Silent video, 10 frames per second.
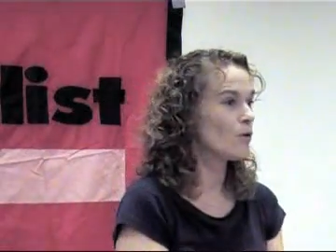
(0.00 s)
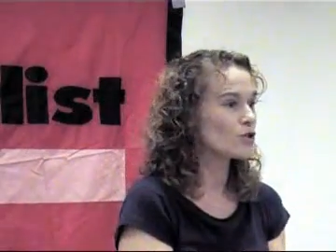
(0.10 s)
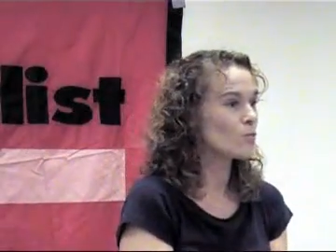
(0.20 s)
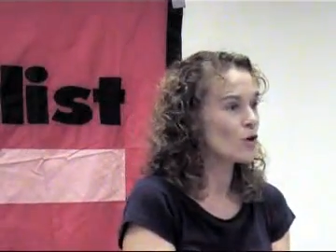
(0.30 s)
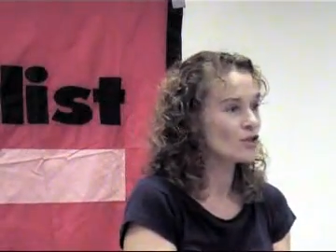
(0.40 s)

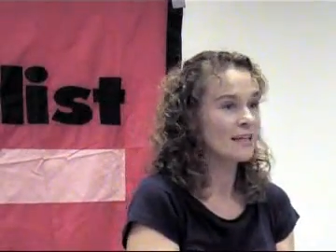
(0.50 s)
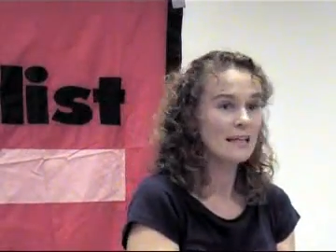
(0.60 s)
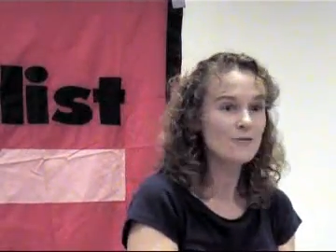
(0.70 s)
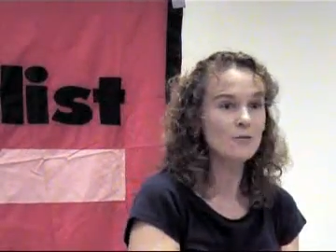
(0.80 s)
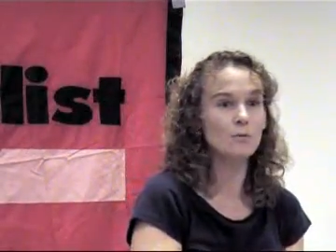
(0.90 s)
Paulson
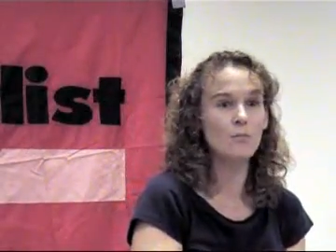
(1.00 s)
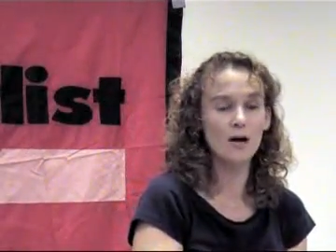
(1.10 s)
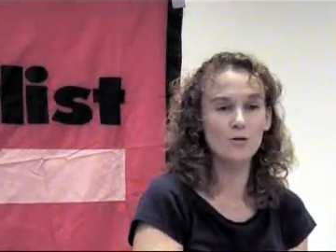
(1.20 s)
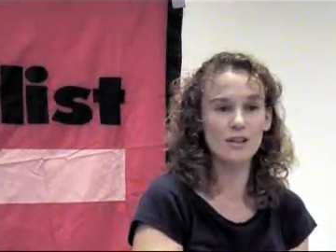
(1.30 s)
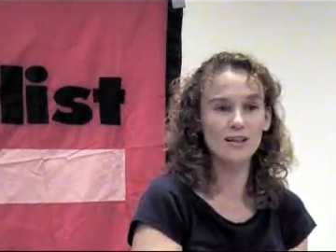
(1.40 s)
wasn't even
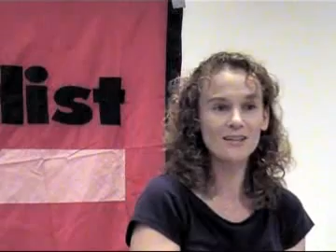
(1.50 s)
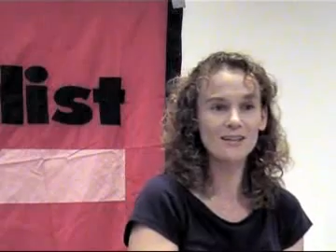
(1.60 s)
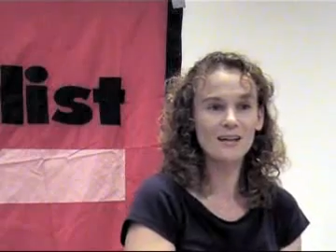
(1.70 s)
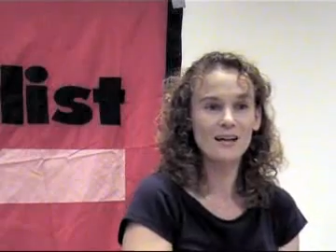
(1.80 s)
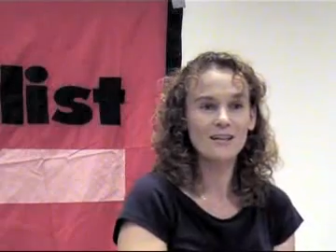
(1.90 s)

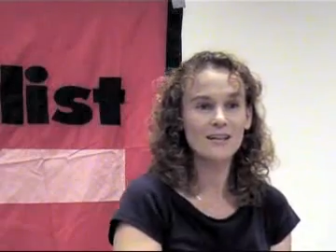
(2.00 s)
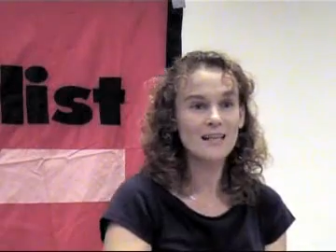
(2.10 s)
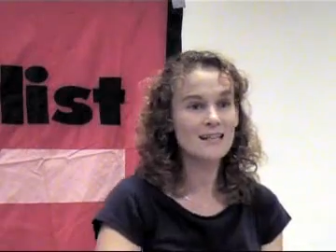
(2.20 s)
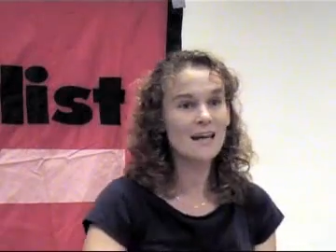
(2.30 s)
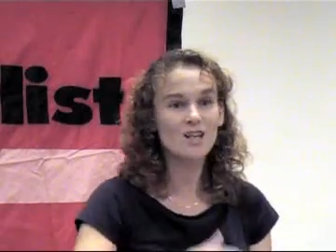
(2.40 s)
proposing
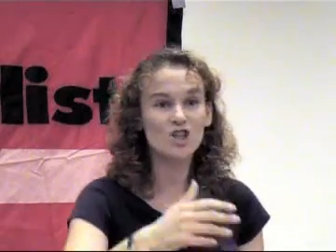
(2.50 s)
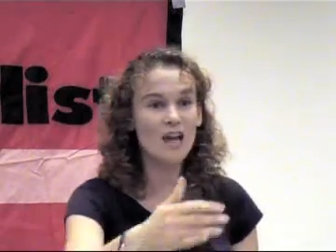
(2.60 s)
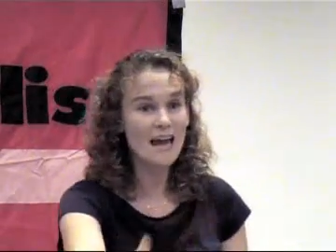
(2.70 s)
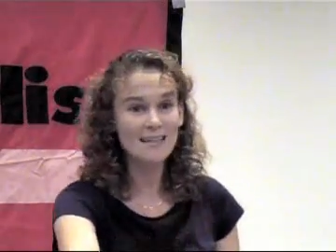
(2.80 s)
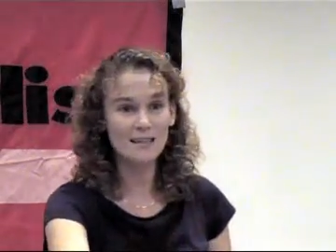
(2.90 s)
that they take
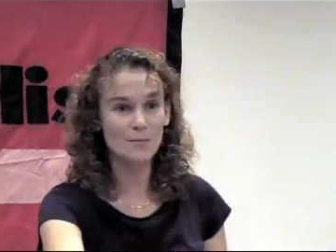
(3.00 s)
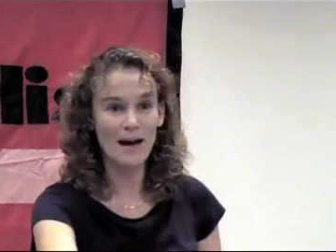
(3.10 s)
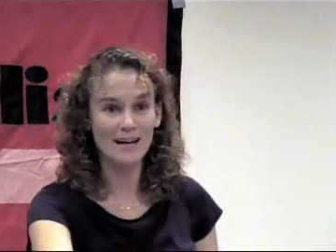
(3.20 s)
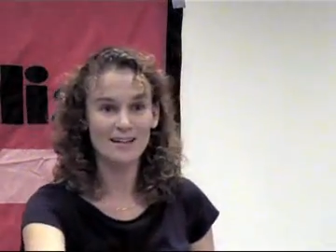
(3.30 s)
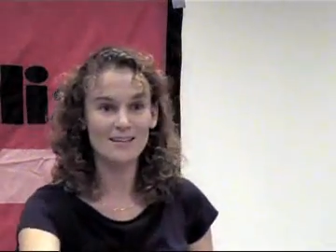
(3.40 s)
shares in
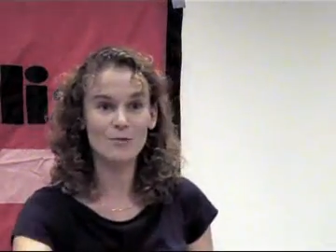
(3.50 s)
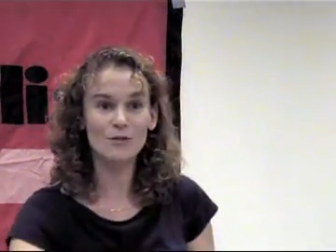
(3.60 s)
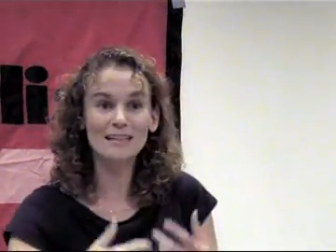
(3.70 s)
the banks.